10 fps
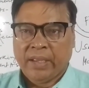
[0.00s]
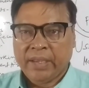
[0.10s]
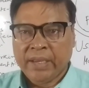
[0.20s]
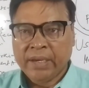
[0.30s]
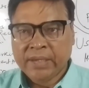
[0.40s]

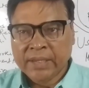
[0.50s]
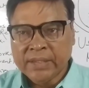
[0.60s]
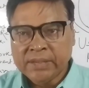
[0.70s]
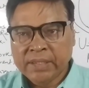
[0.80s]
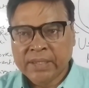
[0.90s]
It
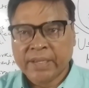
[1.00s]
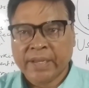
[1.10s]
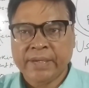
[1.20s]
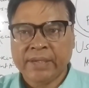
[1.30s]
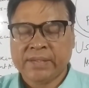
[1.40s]
is in
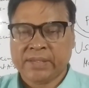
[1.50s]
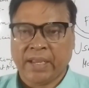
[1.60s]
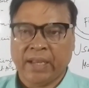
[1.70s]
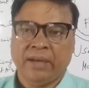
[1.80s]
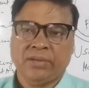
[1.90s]
credit
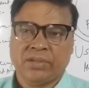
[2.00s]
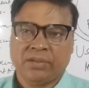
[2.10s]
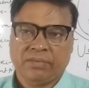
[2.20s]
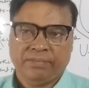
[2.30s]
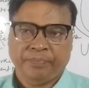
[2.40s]

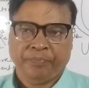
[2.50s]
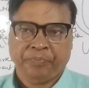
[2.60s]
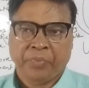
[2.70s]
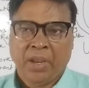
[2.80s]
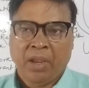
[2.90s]
sales,
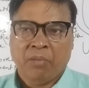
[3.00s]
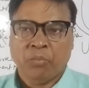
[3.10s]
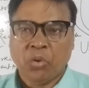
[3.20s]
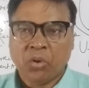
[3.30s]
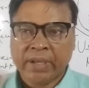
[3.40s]

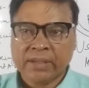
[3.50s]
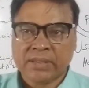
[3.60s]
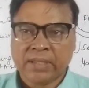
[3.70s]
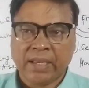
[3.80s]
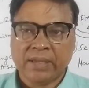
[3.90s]
booking
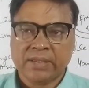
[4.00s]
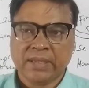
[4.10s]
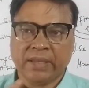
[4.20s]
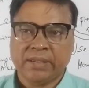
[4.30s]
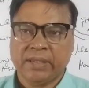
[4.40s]
sales
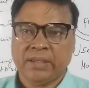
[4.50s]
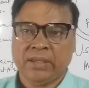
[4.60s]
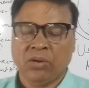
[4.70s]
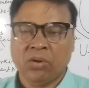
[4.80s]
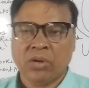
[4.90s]
as
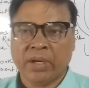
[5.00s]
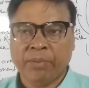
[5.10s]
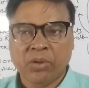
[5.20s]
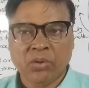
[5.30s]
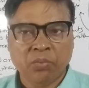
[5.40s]
your
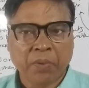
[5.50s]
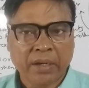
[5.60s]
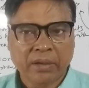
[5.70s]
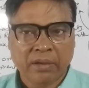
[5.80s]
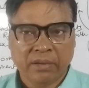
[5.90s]
revenue
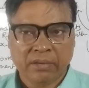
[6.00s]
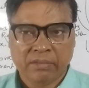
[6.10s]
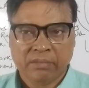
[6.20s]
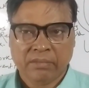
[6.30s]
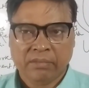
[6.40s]
part,
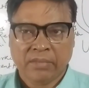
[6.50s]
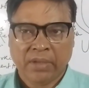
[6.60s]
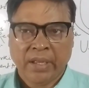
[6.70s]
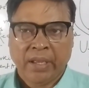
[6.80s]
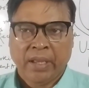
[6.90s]

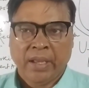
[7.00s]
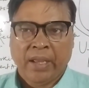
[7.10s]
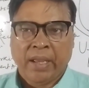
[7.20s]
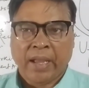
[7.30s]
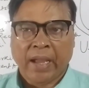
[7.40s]

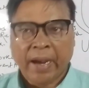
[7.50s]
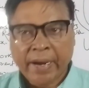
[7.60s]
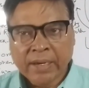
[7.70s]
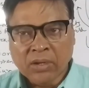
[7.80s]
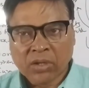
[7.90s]

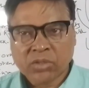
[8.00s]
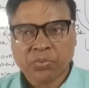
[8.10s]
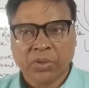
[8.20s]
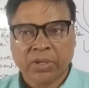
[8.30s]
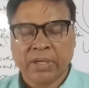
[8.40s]
and
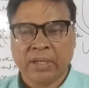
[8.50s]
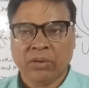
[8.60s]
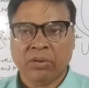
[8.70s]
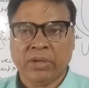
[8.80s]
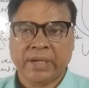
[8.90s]
corresponding
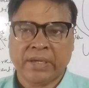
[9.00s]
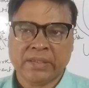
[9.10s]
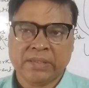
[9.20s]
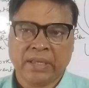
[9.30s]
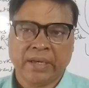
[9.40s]
your
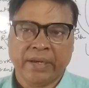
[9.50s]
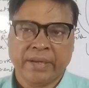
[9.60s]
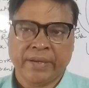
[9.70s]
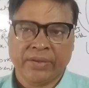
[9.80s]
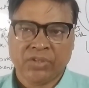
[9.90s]
debtors are
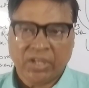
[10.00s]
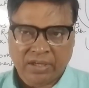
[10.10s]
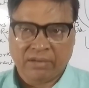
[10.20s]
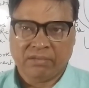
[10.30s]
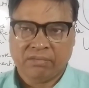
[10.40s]

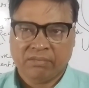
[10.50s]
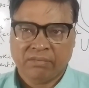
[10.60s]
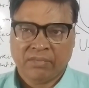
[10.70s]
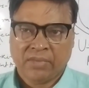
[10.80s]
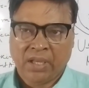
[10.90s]
increasing
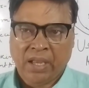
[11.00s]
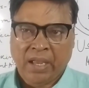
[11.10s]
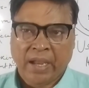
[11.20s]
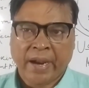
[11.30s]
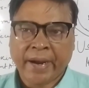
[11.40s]

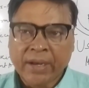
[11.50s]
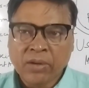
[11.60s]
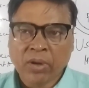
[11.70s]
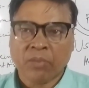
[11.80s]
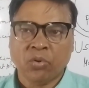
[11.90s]
and
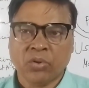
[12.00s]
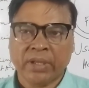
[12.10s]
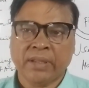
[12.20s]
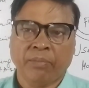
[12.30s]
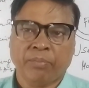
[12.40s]
you are
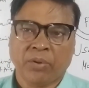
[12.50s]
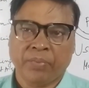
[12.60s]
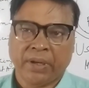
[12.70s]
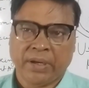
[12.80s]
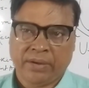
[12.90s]
booking the
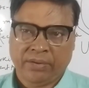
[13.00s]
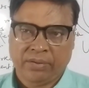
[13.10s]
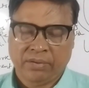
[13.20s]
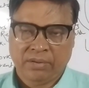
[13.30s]
profit.